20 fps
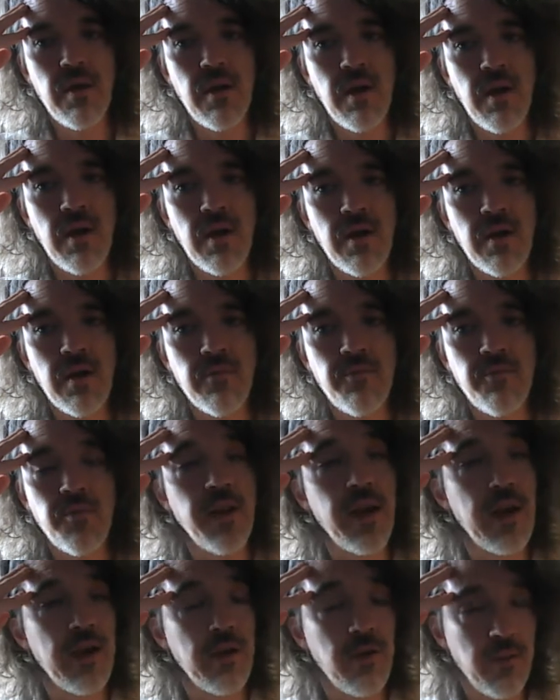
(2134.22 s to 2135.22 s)
for
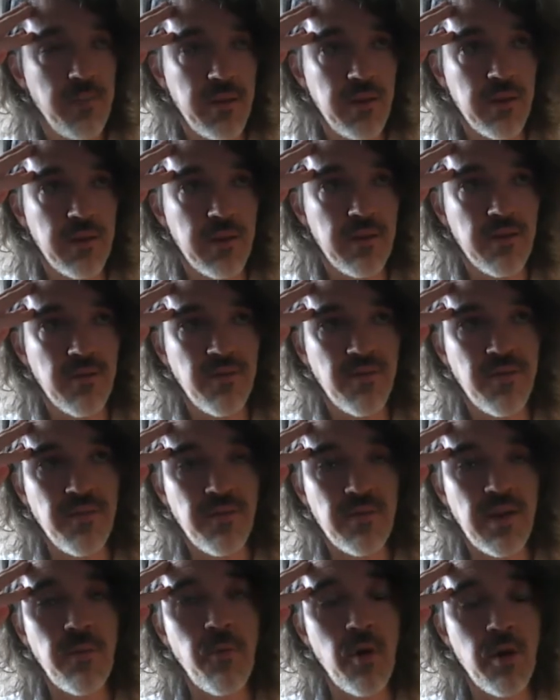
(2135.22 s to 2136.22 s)
now, I mean, like this
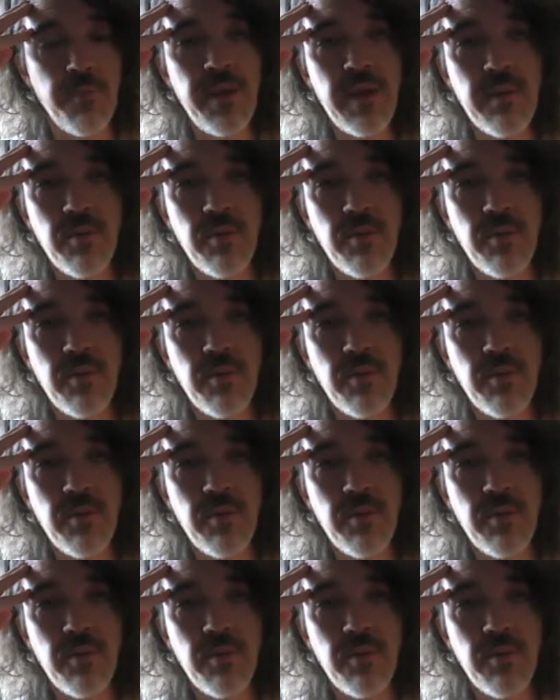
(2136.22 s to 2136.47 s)
is I want to be